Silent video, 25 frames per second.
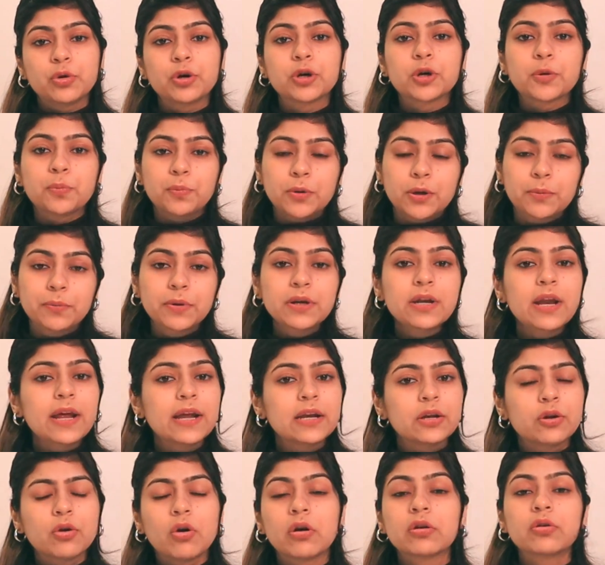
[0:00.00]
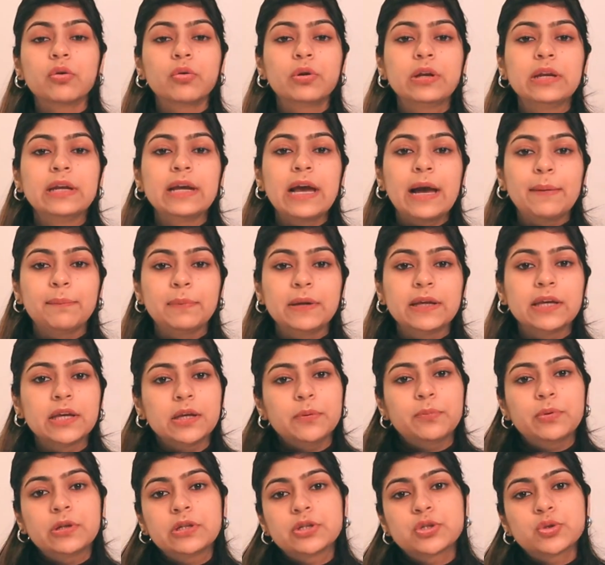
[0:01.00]
work permit and not only
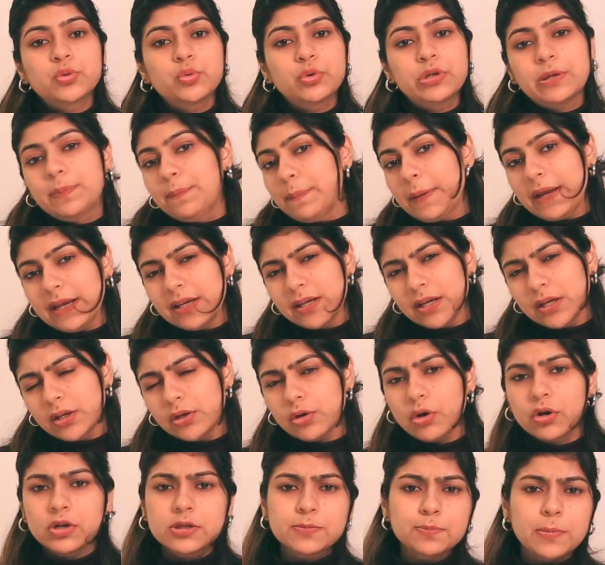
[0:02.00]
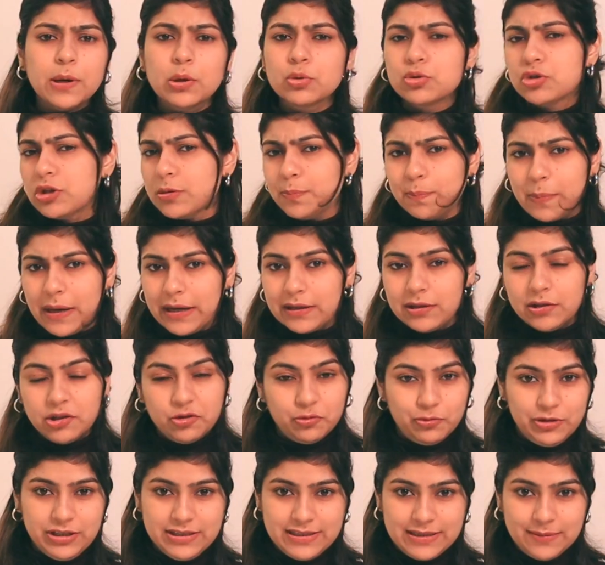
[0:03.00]
applicable to dependent or spouse or partner
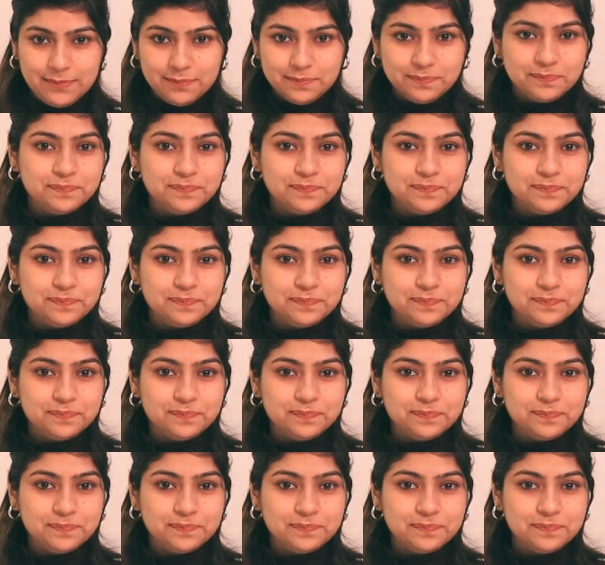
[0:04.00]
visa.